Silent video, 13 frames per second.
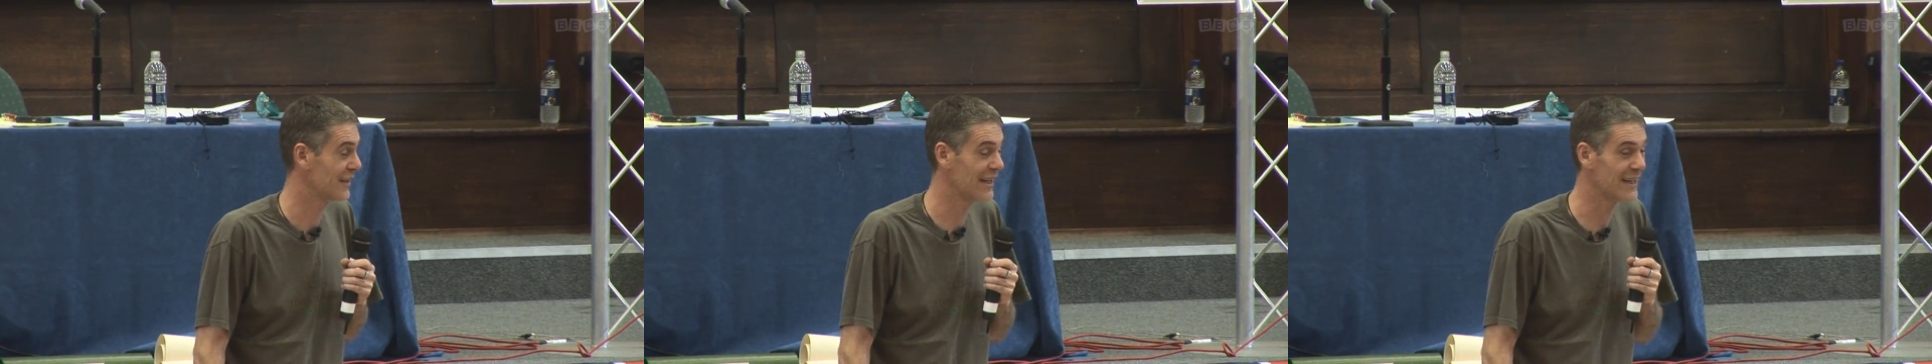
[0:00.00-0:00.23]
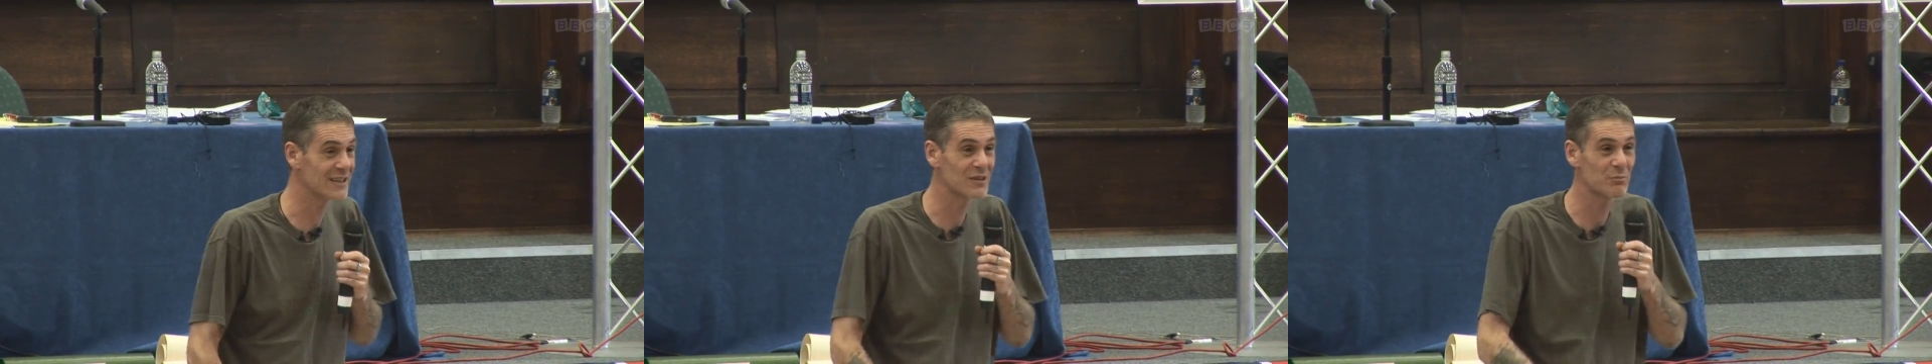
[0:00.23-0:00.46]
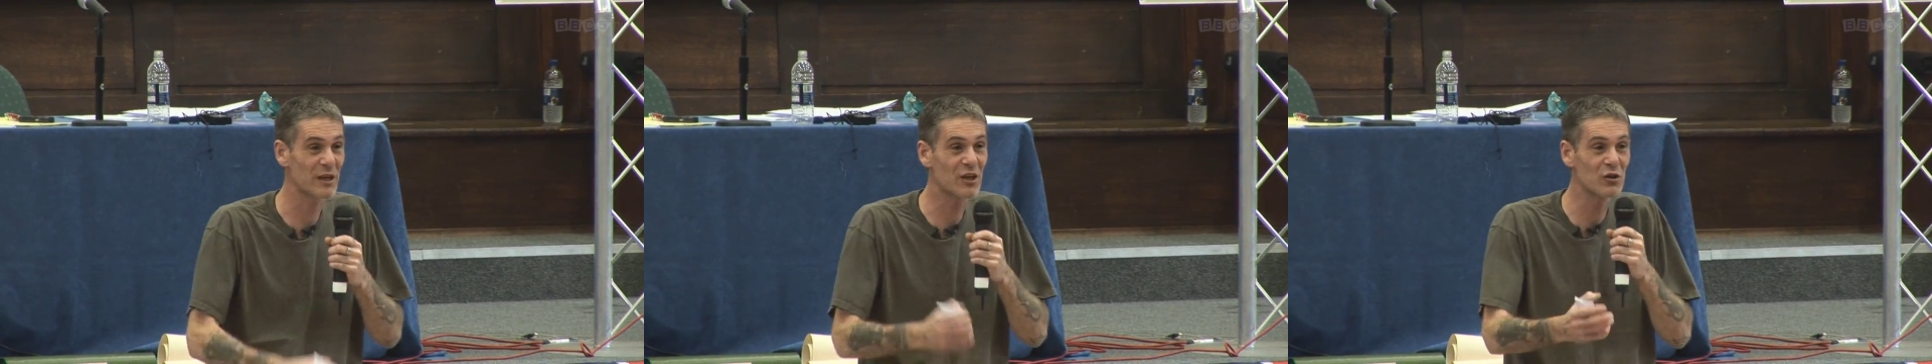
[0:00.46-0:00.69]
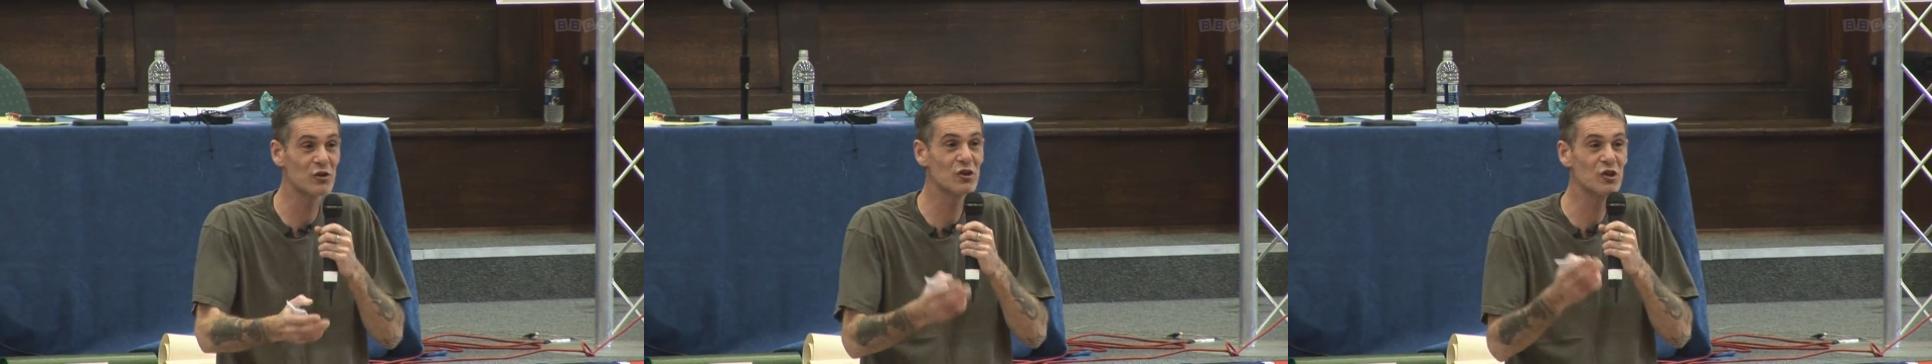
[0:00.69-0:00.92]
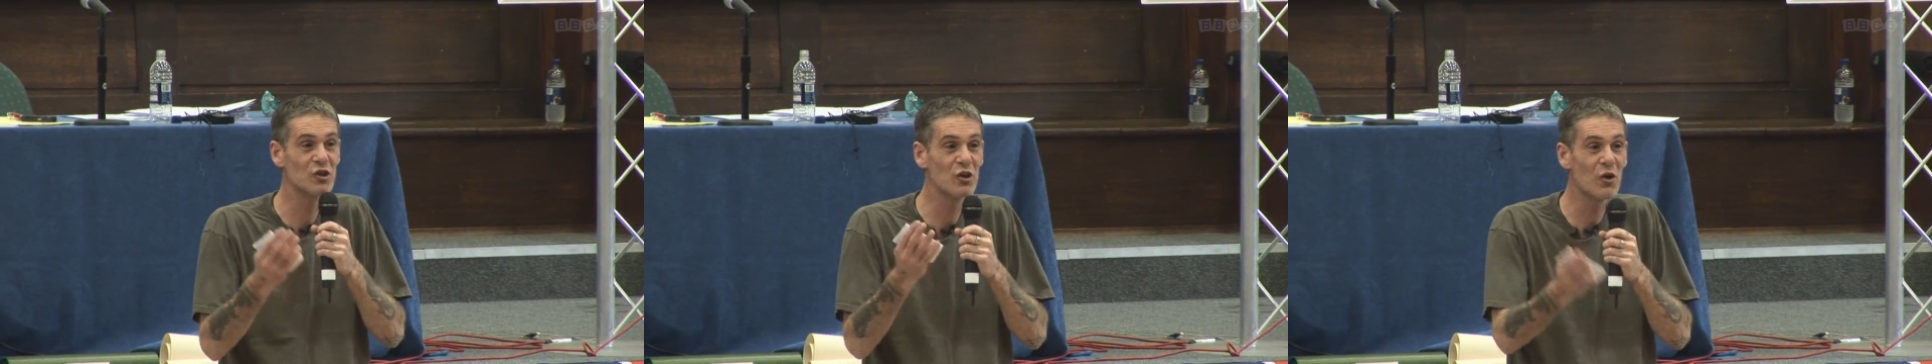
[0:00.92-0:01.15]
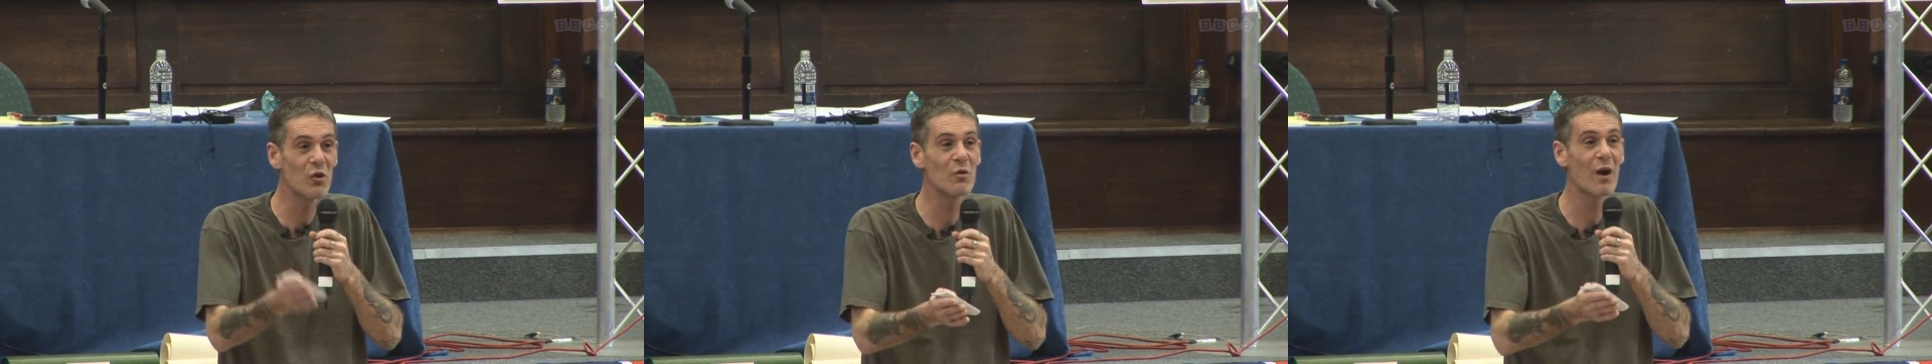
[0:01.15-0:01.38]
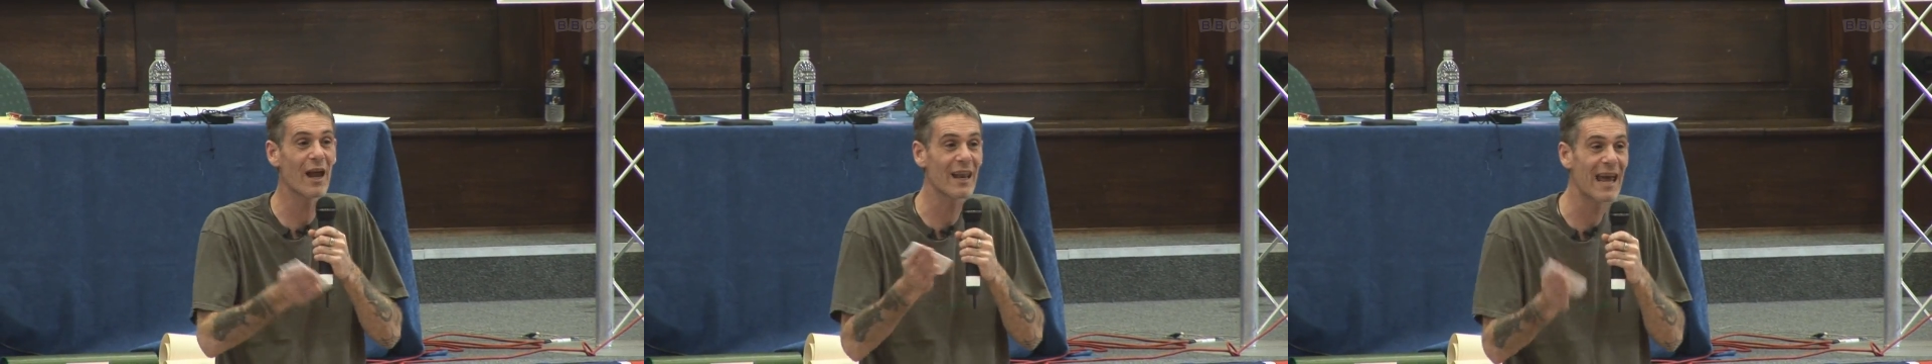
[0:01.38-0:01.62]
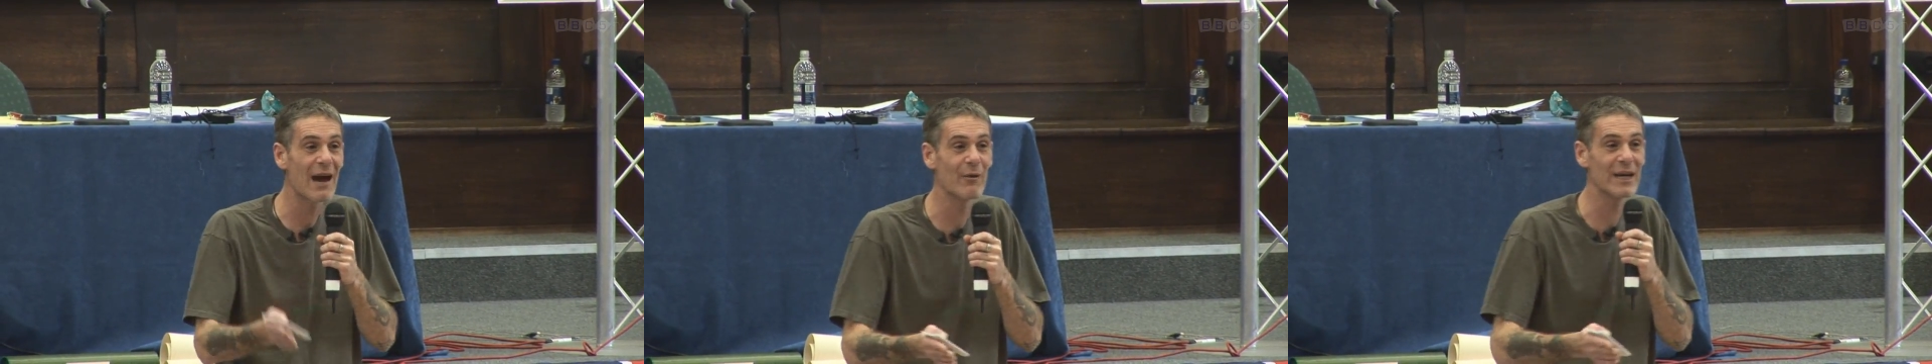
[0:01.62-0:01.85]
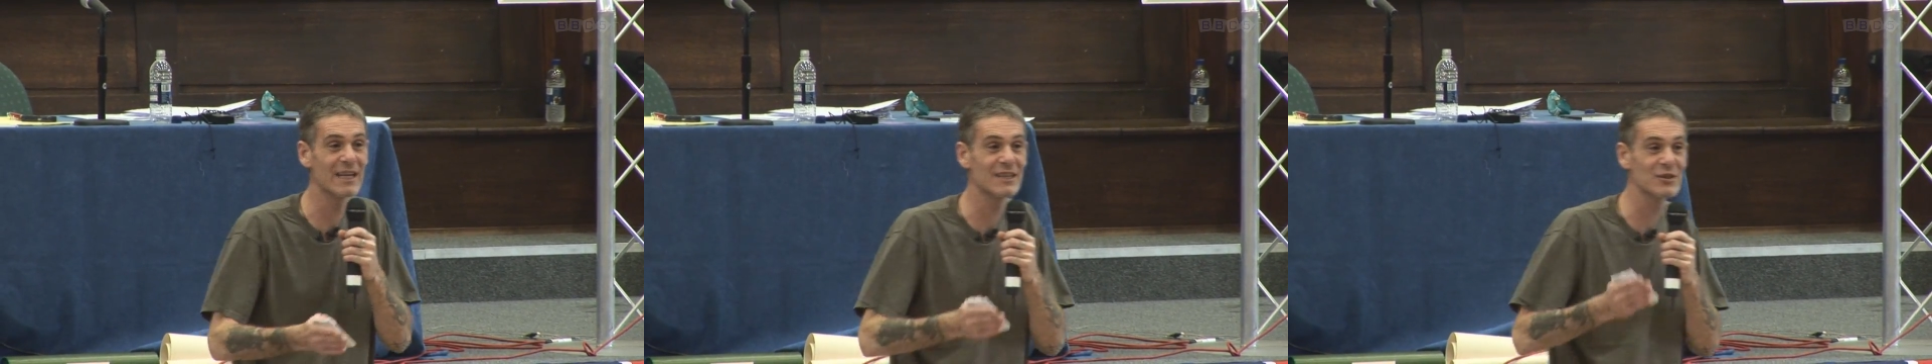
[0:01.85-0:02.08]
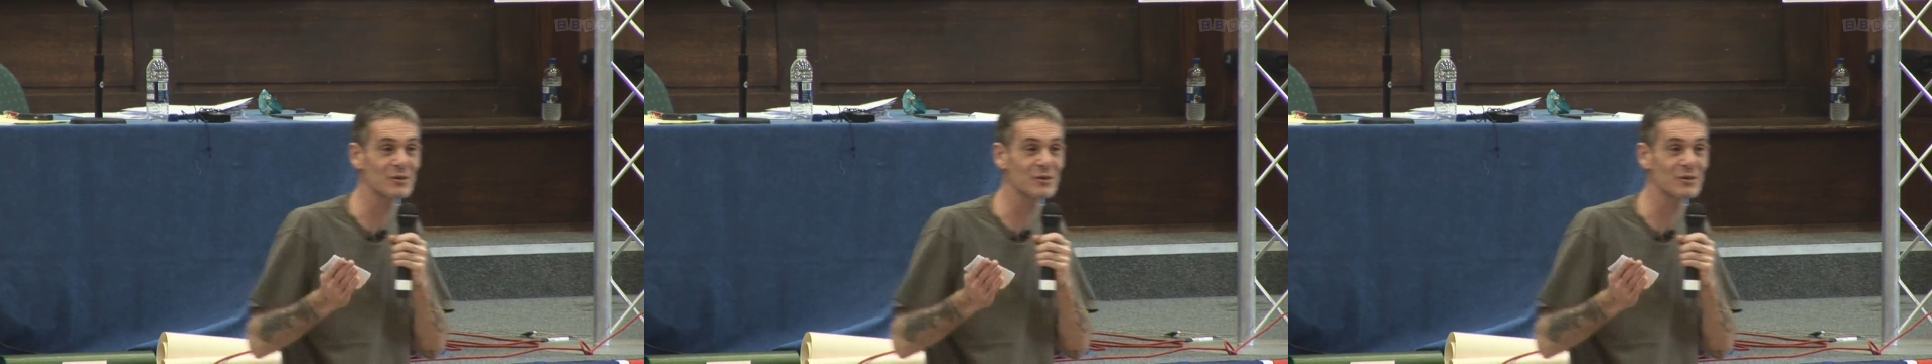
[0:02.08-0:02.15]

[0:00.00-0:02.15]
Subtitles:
It's because you allow it